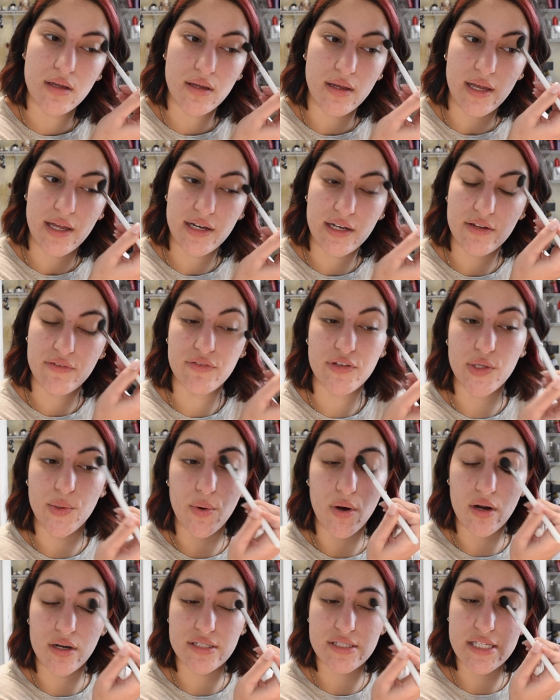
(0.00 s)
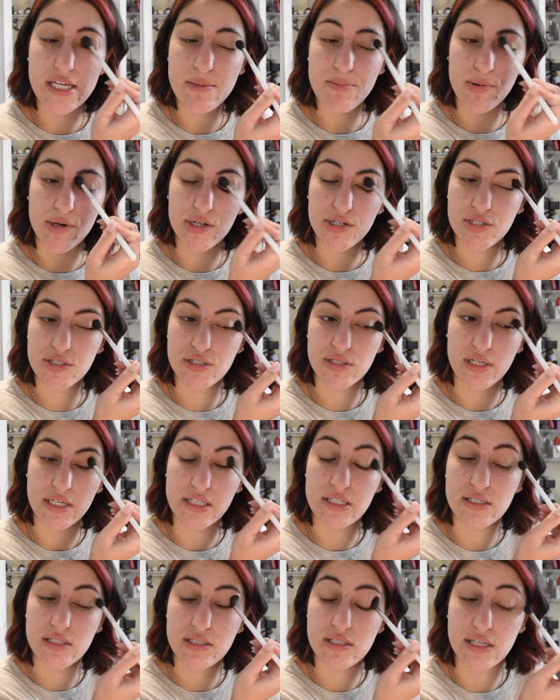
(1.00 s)
And if you are deeper
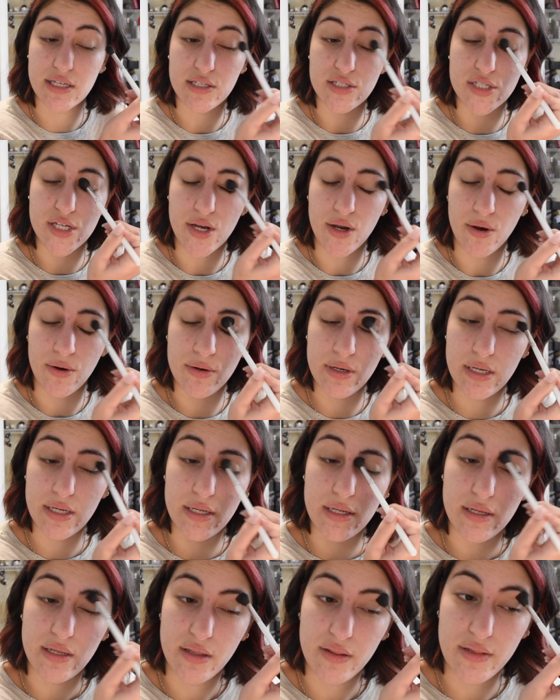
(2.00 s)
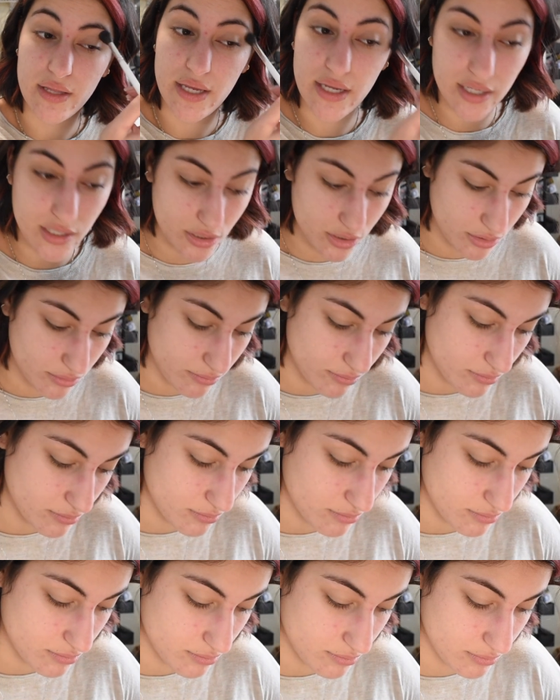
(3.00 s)
in skin tone, then
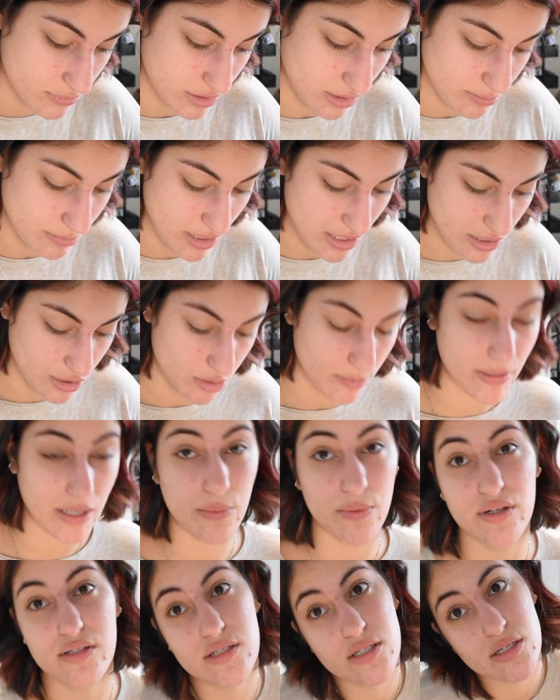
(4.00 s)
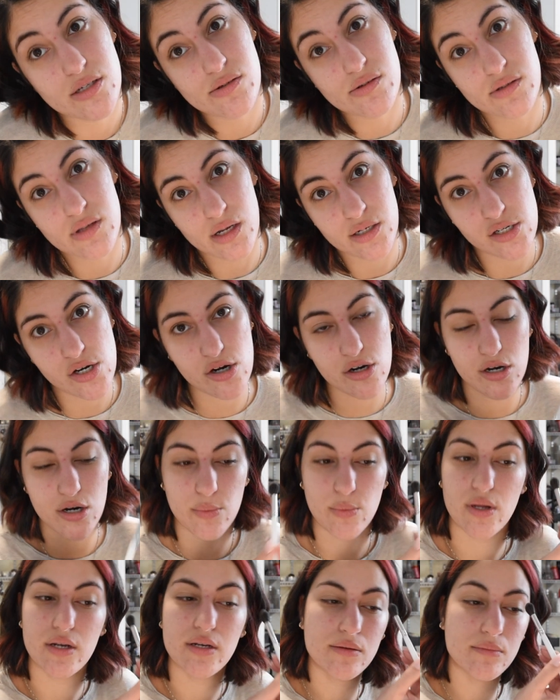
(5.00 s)
same thing, you may want to use a darker
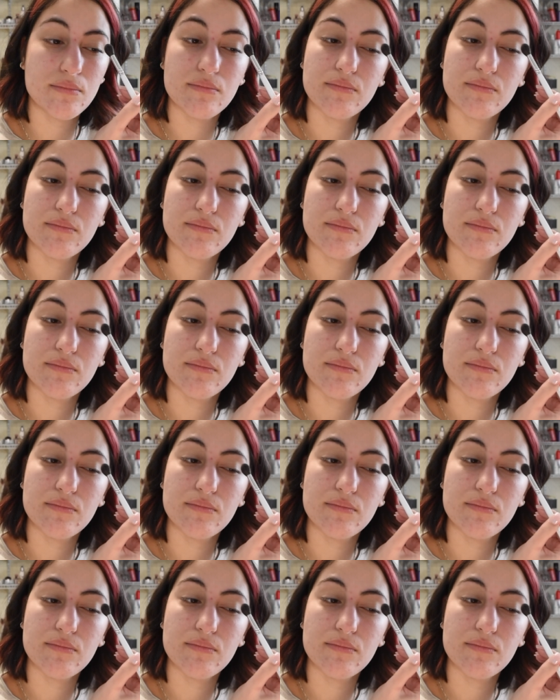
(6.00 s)
one.